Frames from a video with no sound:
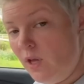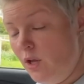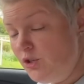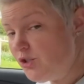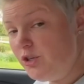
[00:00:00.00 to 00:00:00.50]

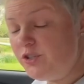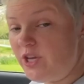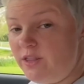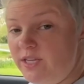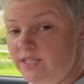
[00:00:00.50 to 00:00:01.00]
Just going to
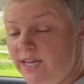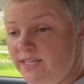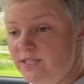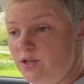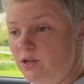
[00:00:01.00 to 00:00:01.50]
turn the
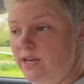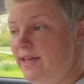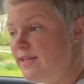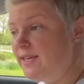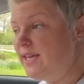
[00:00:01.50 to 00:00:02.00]
indicators on
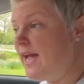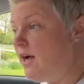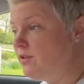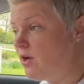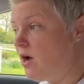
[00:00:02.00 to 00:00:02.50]
and then get
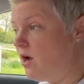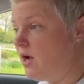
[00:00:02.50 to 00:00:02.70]
out of the car